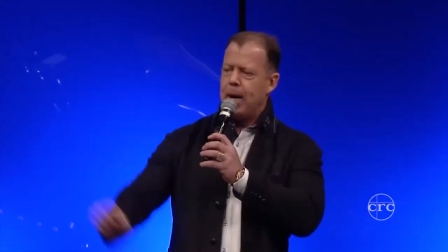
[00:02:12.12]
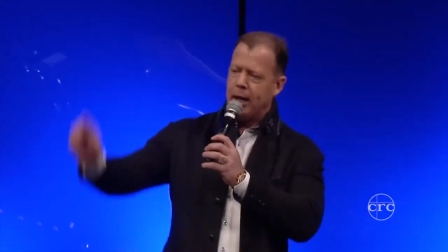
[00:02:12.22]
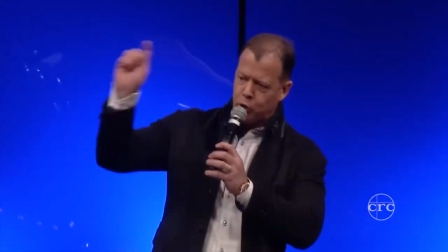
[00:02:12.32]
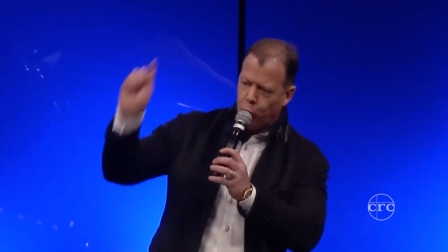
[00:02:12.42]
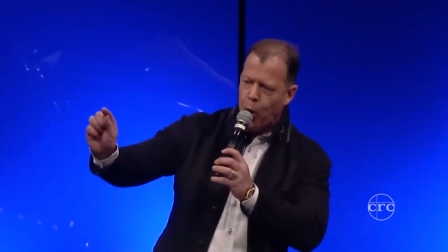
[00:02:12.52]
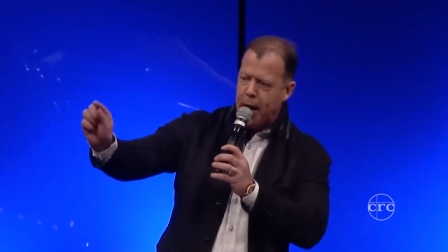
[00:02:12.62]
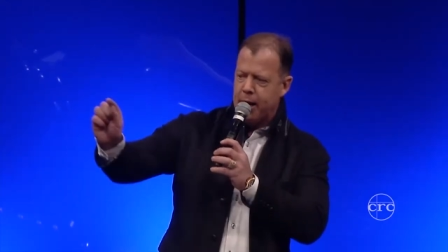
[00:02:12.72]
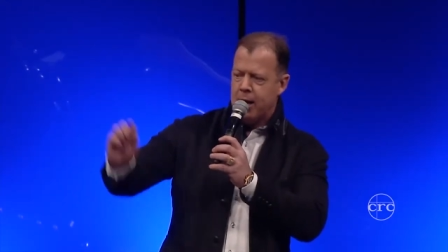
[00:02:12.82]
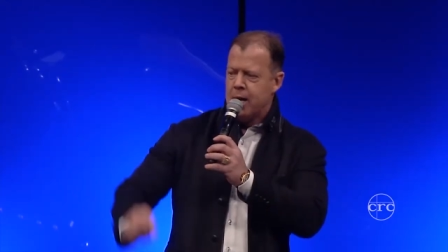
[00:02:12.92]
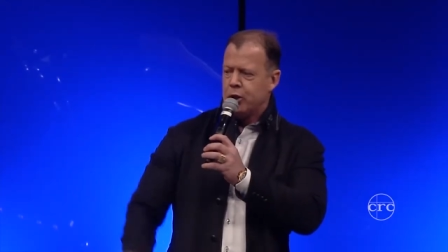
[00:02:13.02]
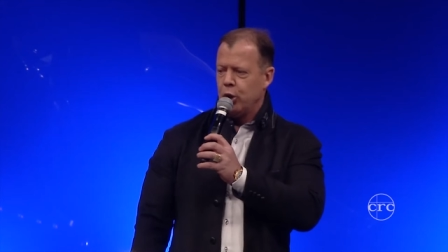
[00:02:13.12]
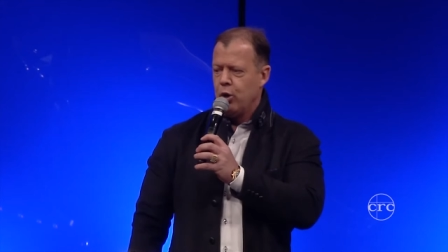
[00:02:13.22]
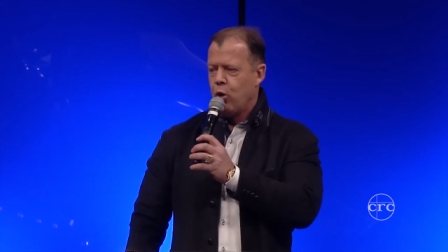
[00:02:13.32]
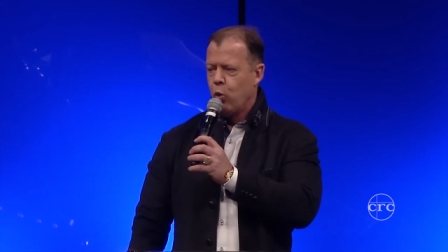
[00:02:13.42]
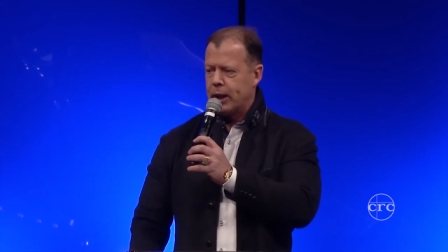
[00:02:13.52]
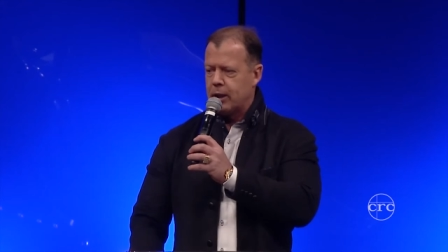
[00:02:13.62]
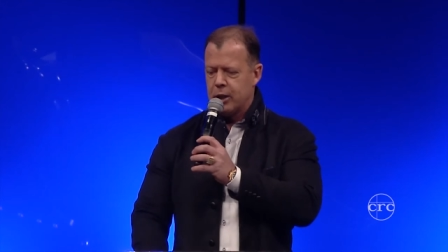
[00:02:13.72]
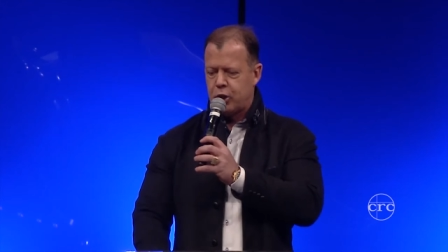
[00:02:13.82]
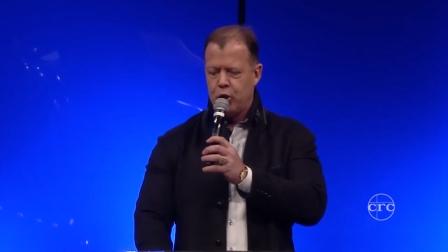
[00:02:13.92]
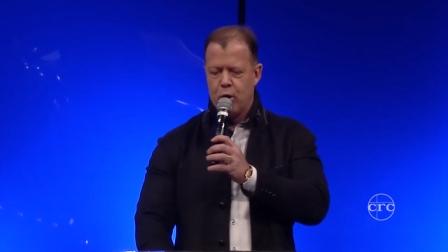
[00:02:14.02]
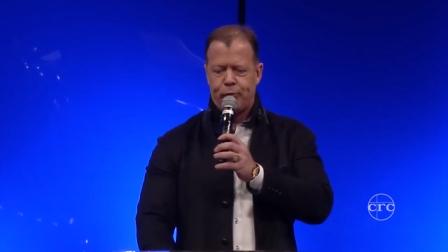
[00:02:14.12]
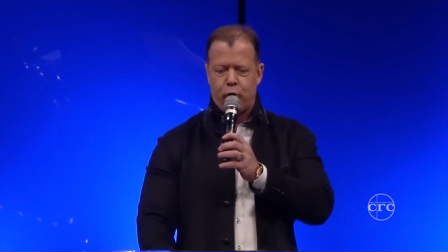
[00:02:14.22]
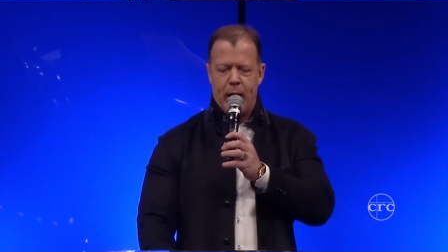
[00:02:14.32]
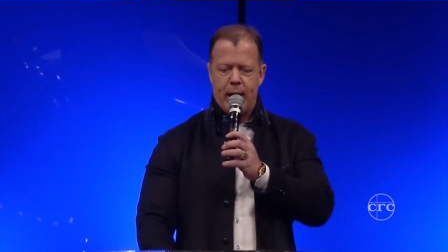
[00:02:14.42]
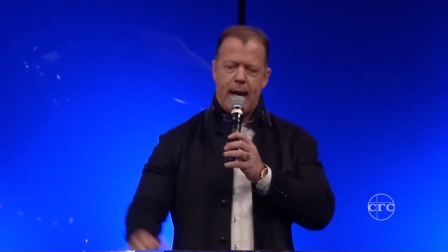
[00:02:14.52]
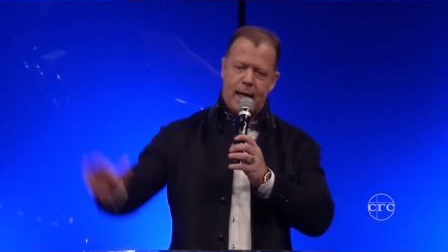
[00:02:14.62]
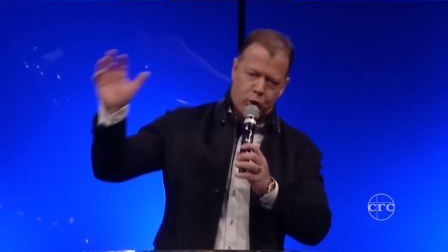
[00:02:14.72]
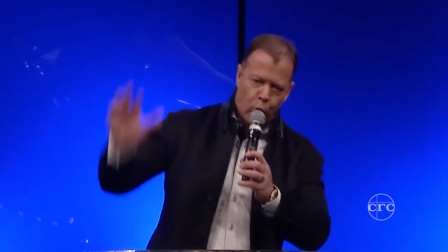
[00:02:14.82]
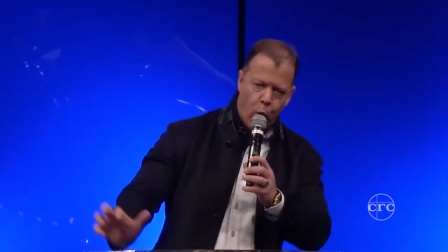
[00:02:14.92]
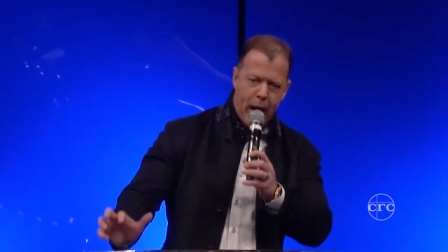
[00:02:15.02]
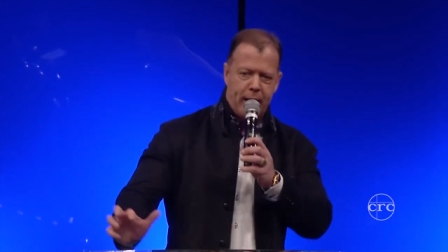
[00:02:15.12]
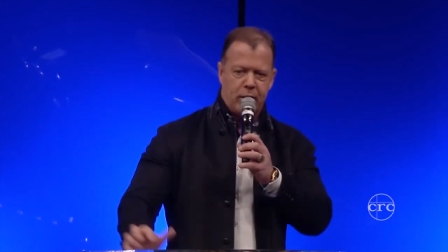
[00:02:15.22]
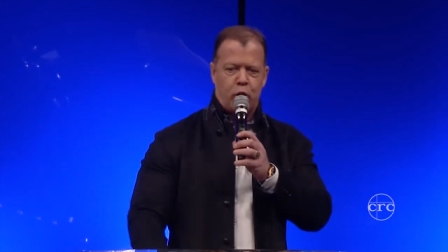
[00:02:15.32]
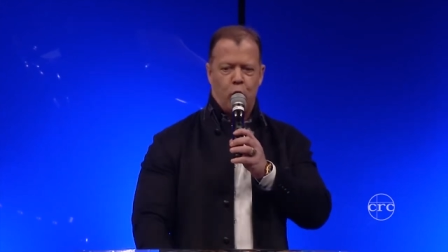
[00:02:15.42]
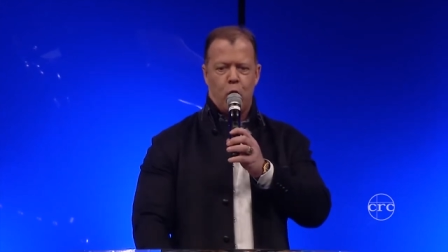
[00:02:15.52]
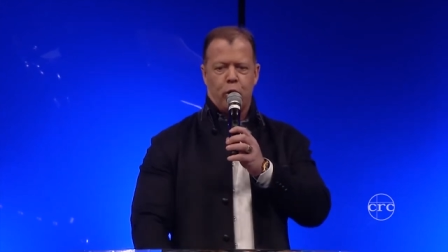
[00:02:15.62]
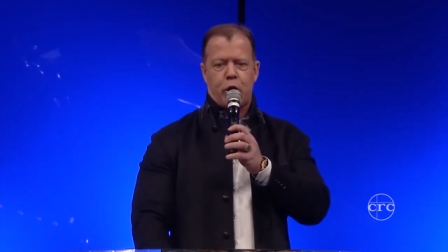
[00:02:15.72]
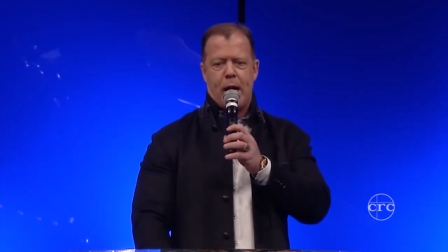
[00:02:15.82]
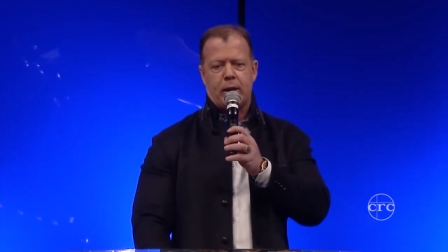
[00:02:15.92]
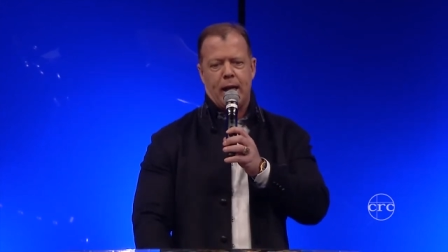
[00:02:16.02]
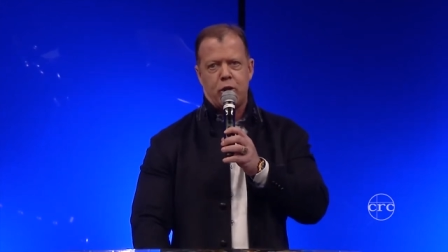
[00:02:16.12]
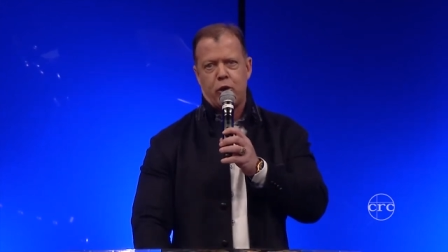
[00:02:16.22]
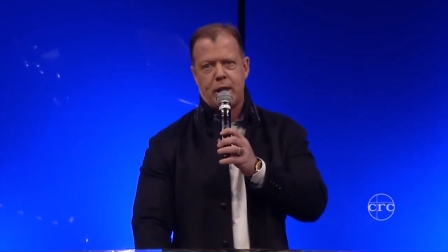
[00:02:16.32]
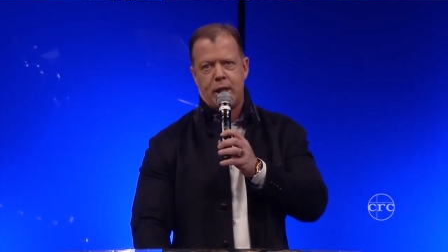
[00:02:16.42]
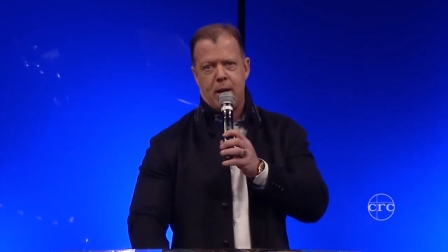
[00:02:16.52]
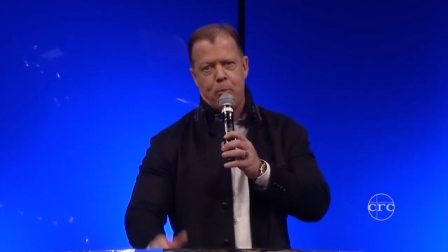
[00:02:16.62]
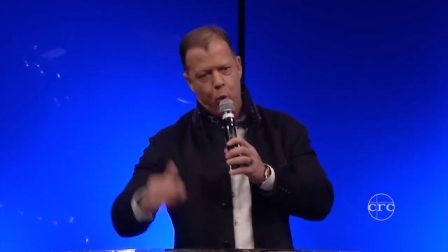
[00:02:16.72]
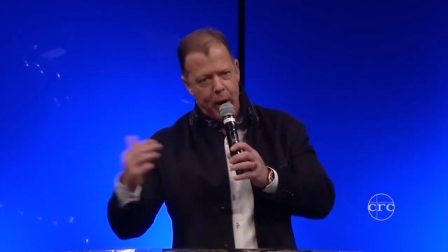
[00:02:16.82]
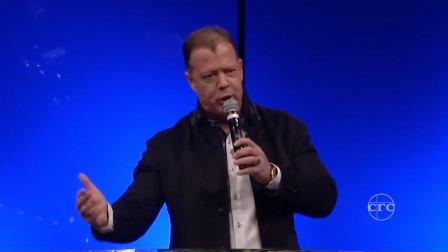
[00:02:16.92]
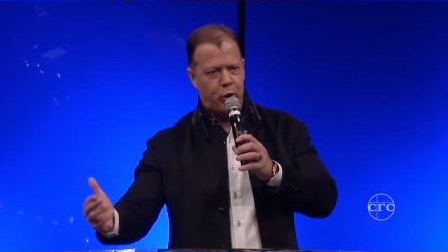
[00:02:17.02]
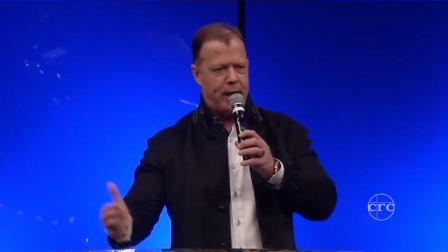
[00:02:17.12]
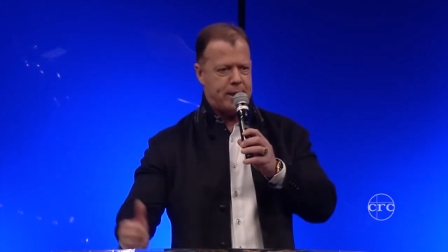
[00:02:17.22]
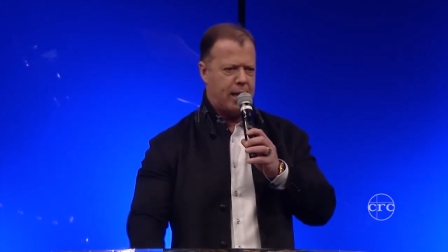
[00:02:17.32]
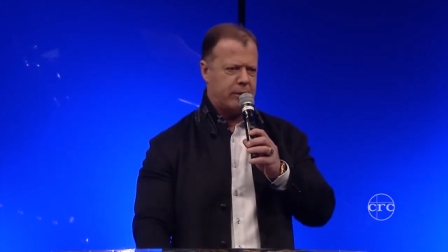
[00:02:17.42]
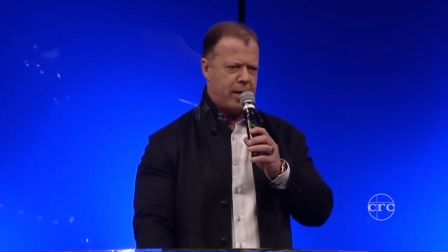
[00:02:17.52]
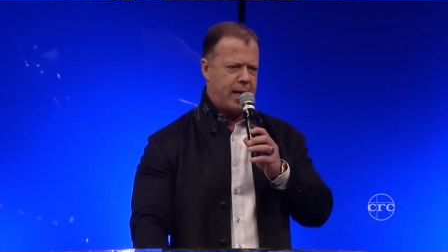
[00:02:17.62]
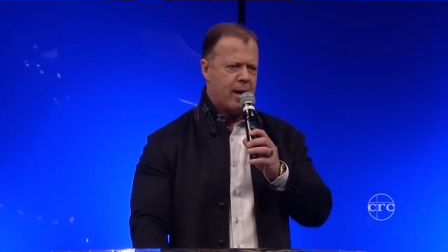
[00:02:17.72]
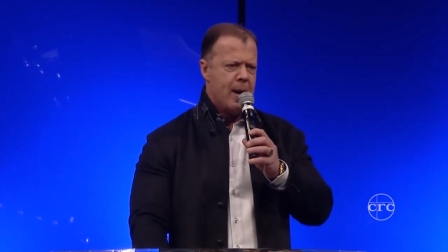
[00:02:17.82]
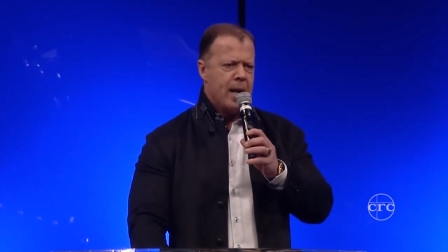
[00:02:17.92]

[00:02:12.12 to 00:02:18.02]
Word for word: It's when to witness to your friend. It's when to launch out into the deep, when to let down the net.